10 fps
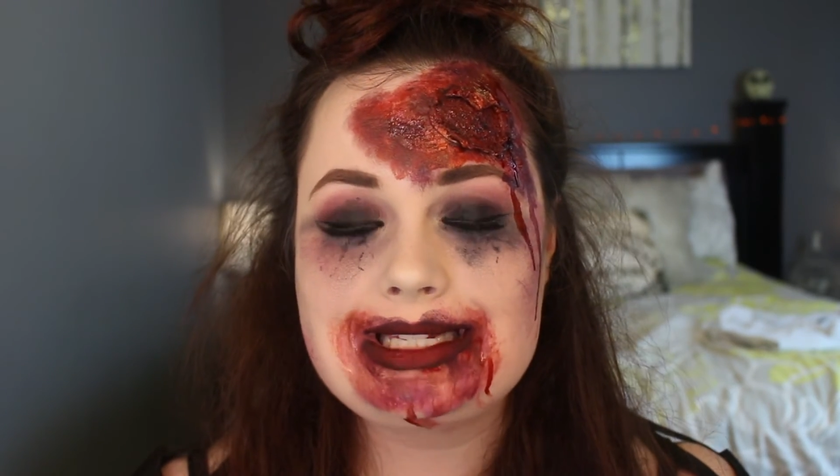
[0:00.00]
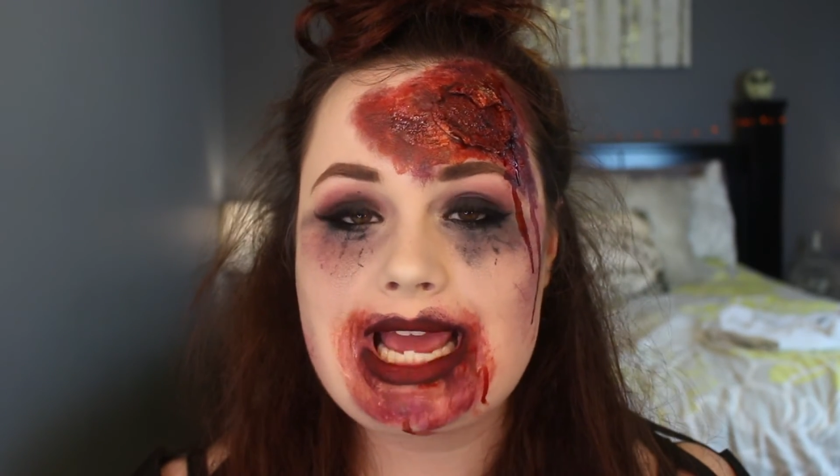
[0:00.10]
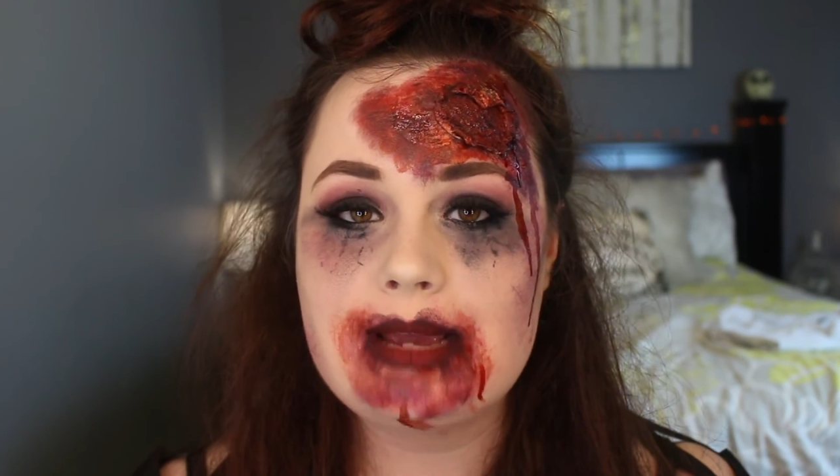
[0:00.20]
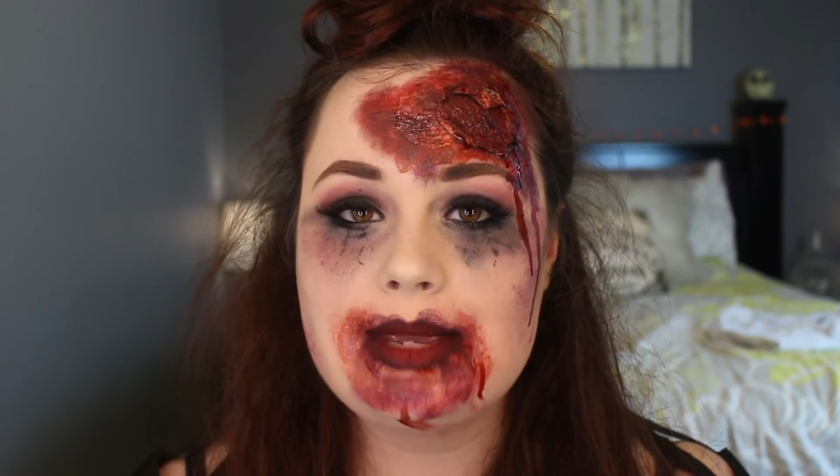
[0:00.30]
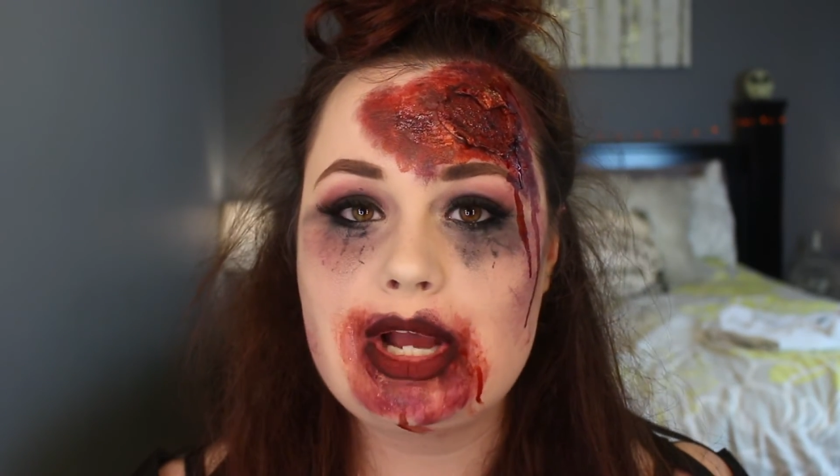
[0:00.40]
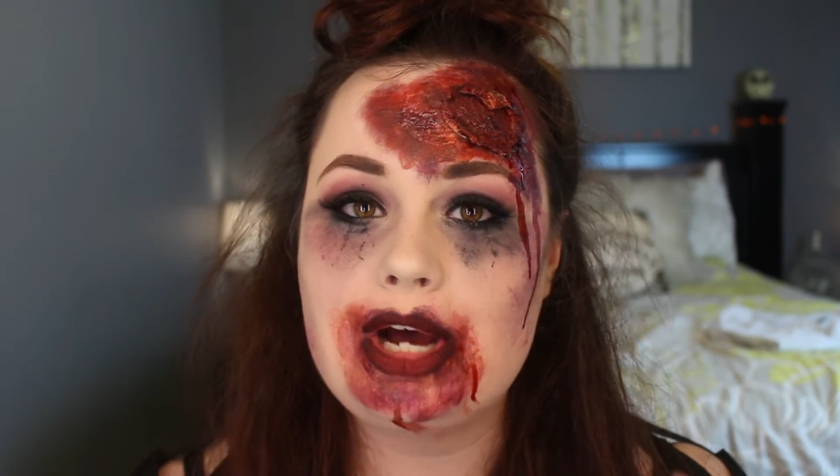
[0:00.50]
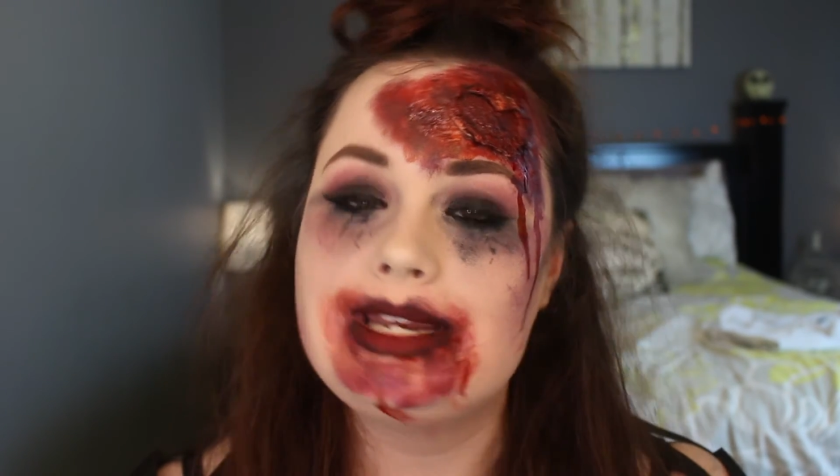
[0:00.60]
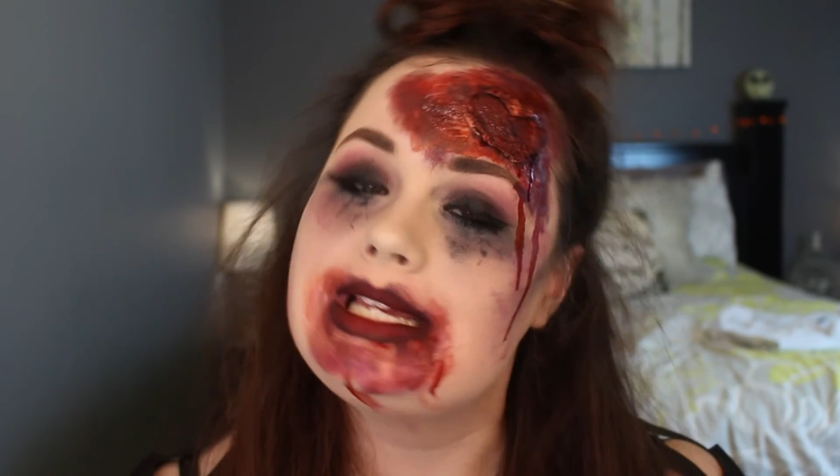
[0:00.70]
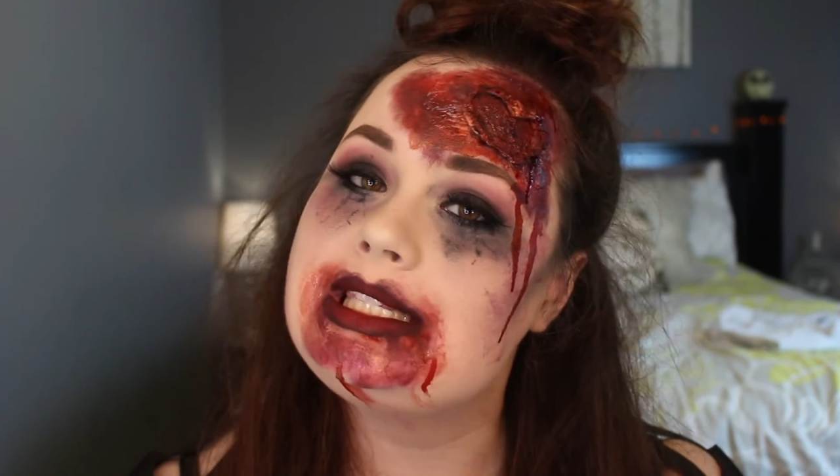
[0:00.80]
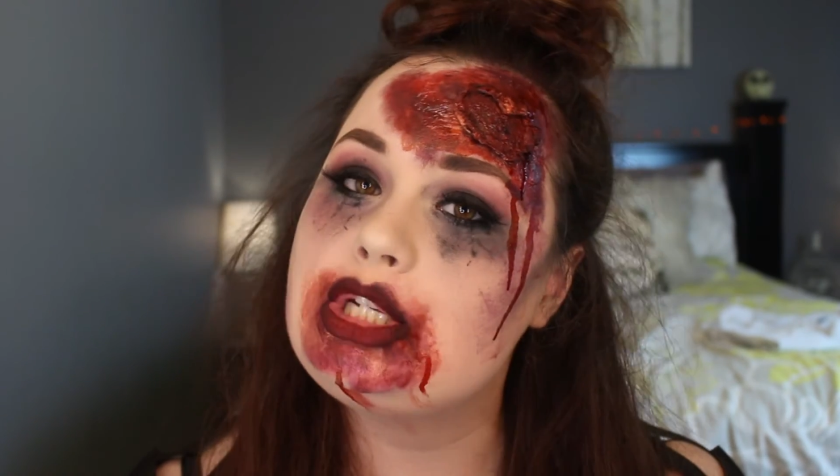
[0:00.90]
tag me on
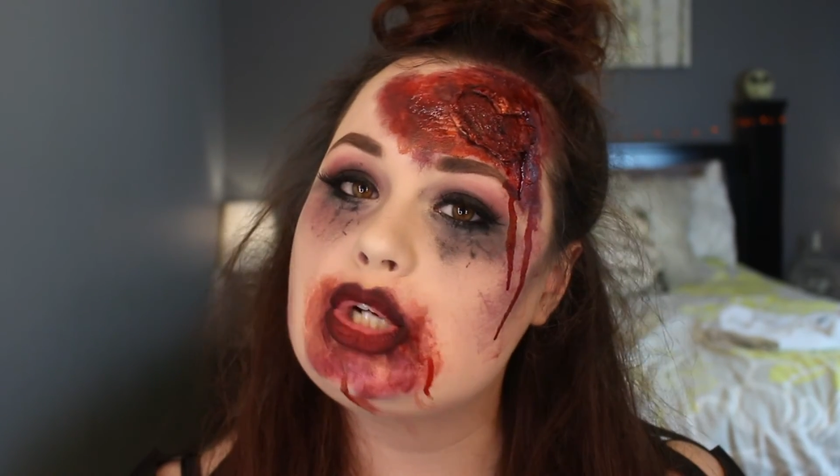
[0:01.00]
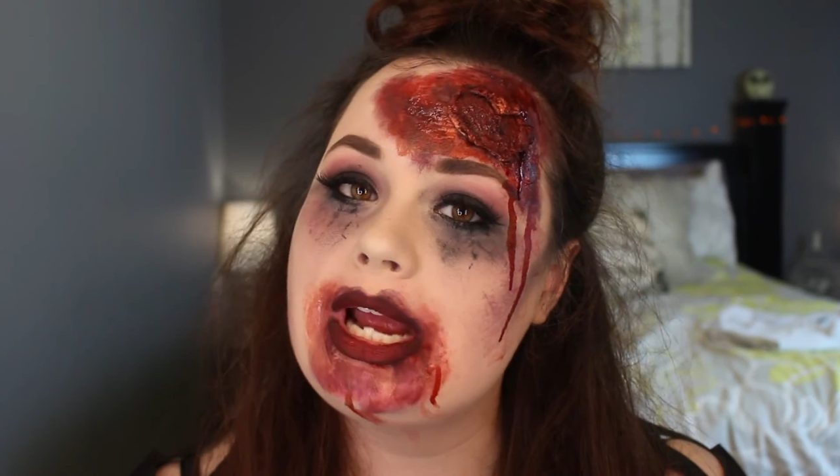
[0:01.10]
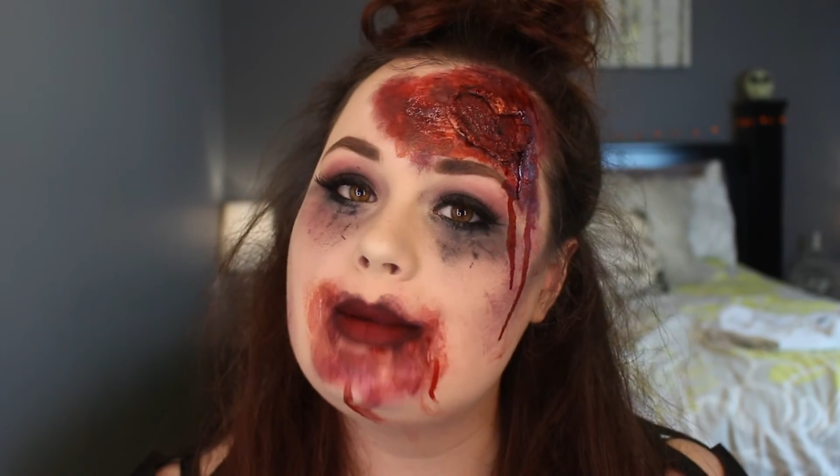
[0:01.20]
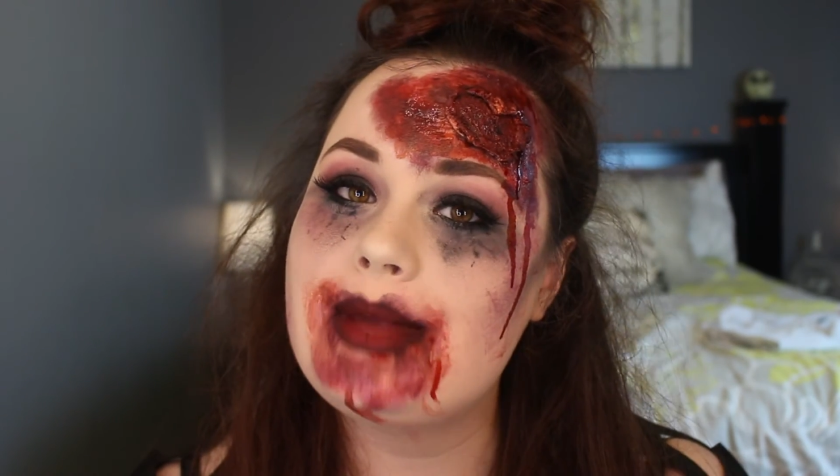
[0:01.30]
Instagram